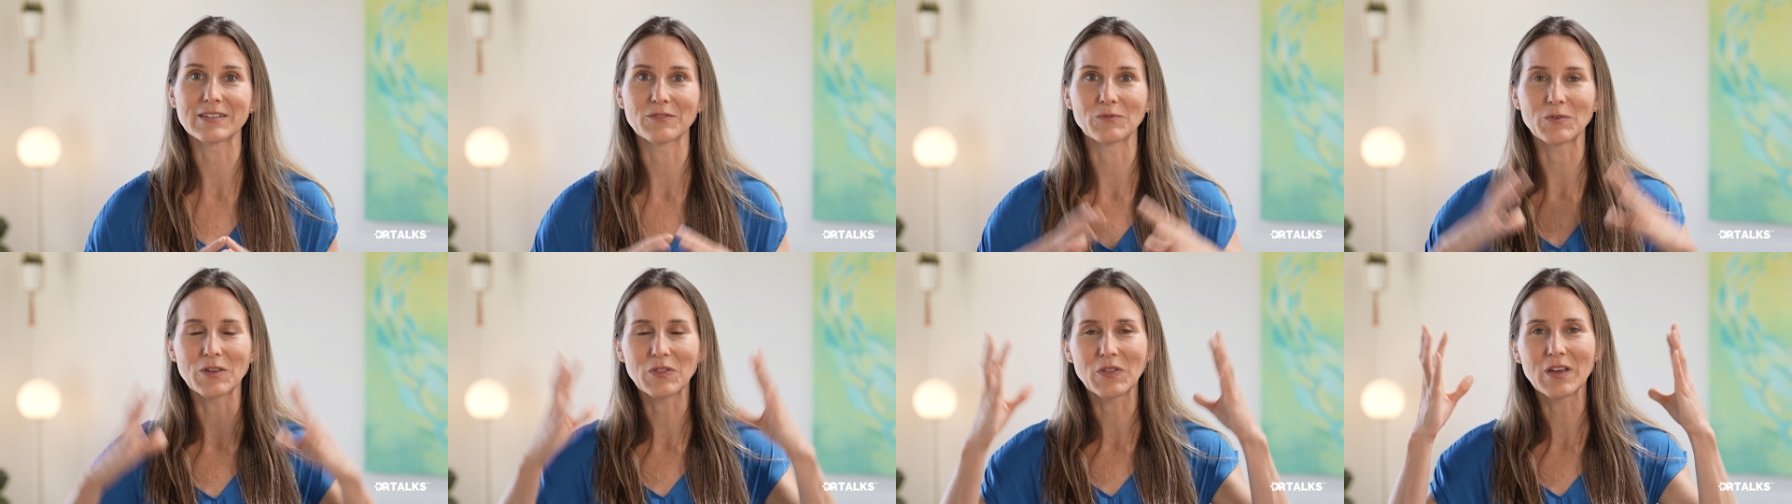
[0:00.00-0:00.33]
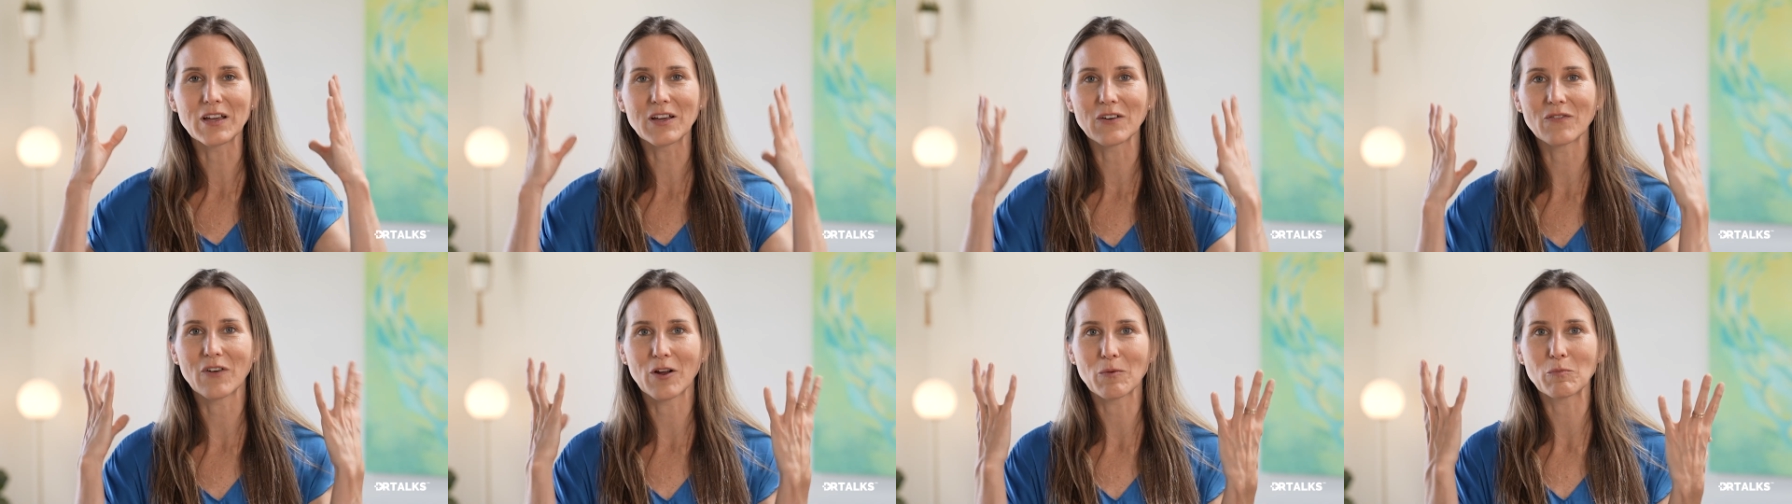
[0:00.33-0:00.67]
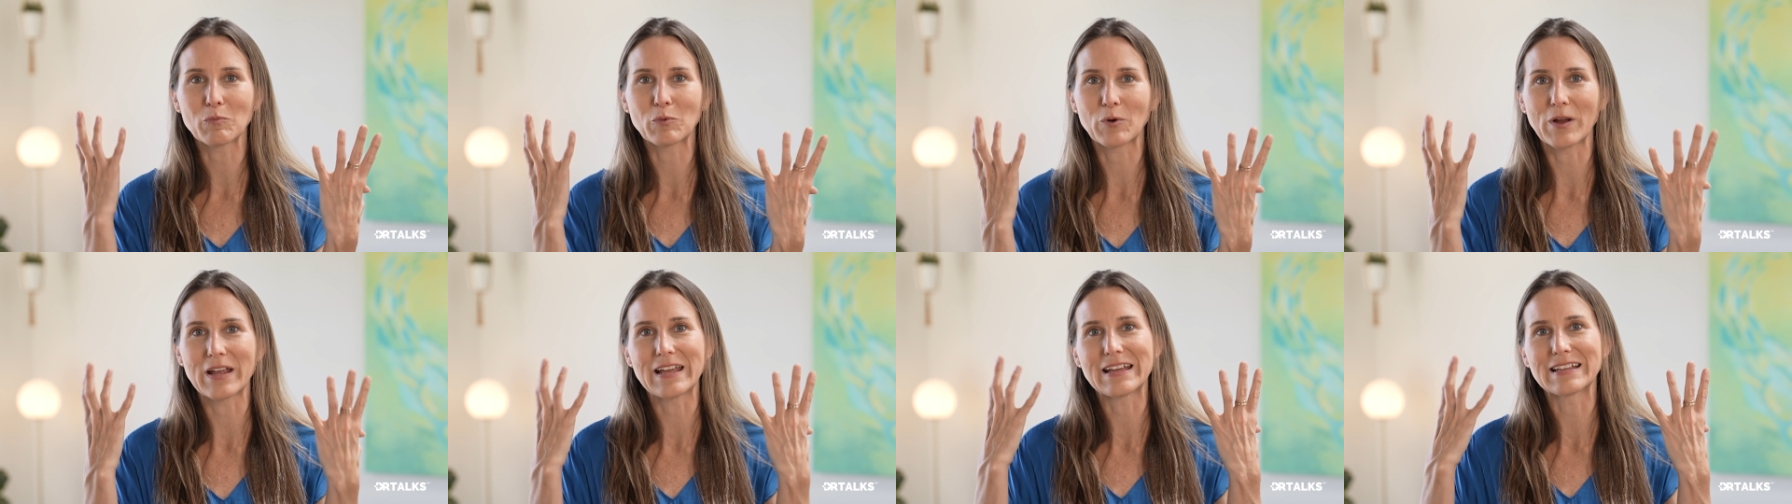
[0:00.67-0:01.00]
if we think of our
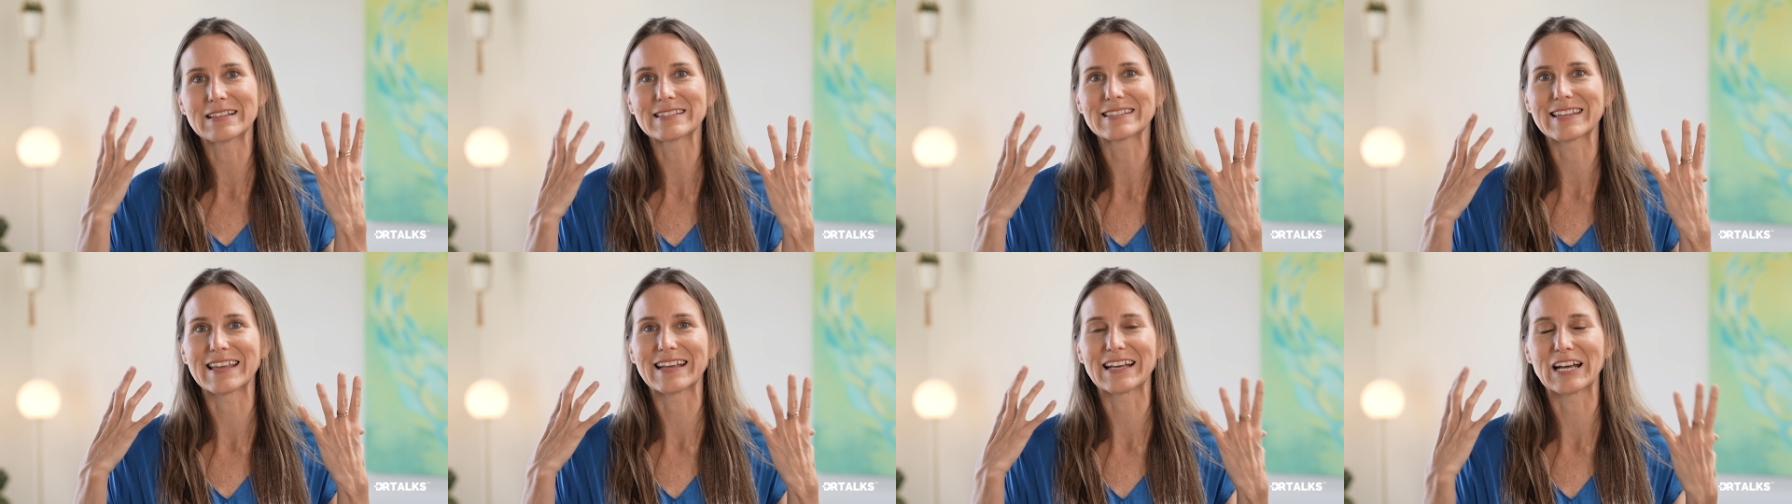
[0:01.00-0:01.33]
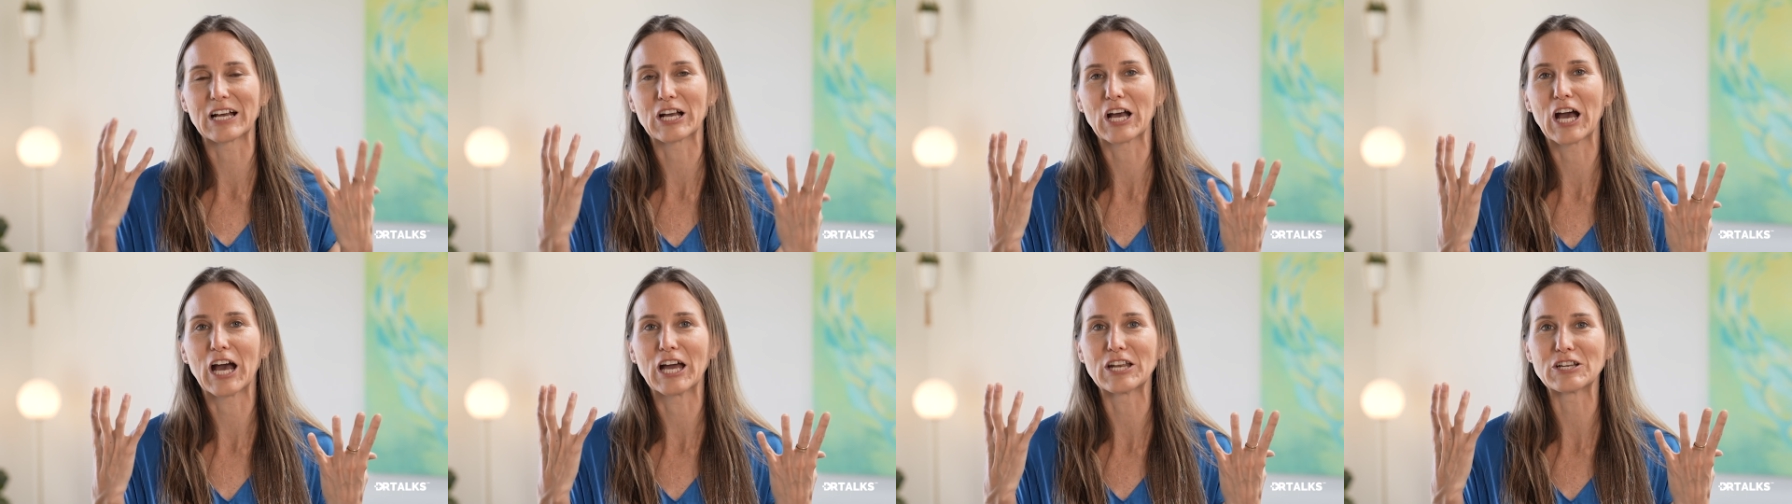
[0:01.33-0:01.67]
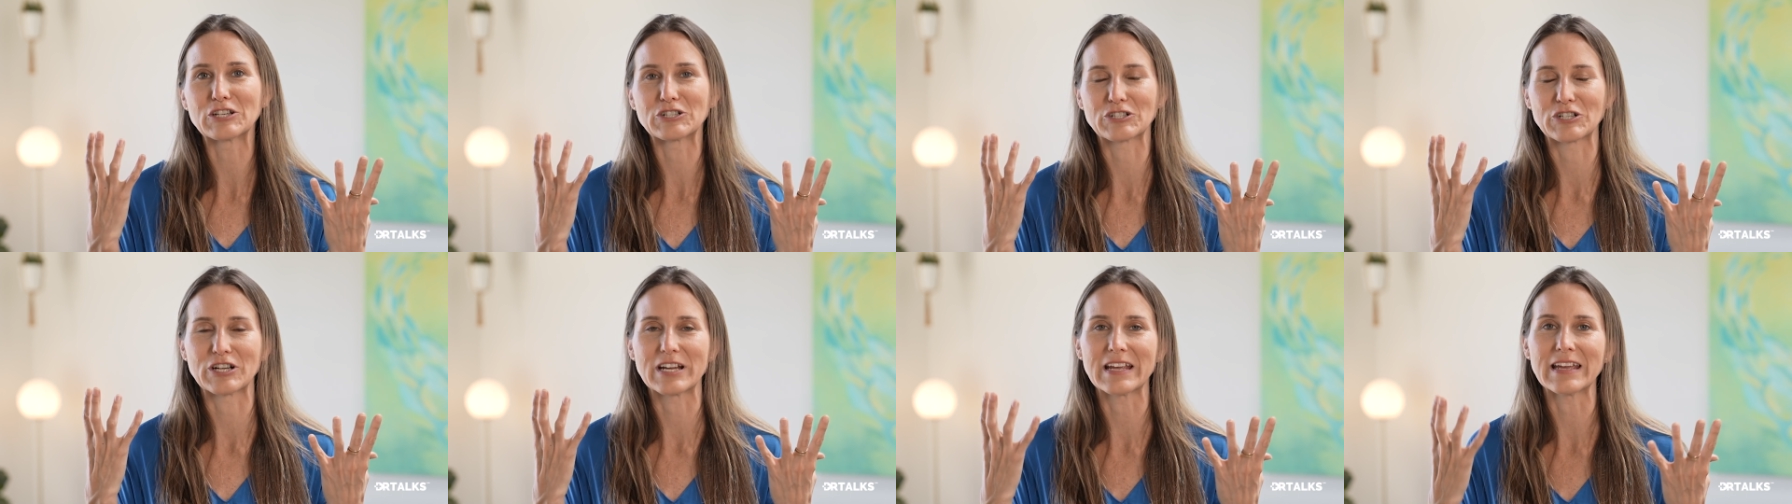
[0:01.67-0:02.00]
brains like a
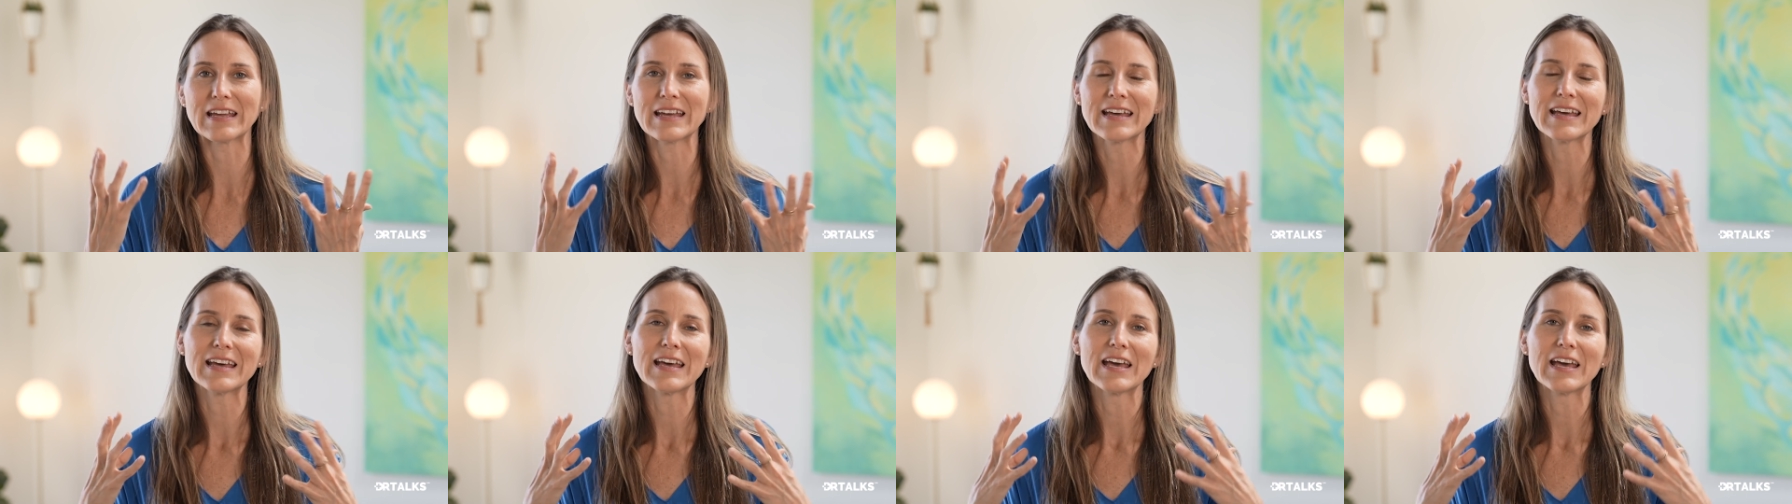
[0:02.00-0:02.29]
country,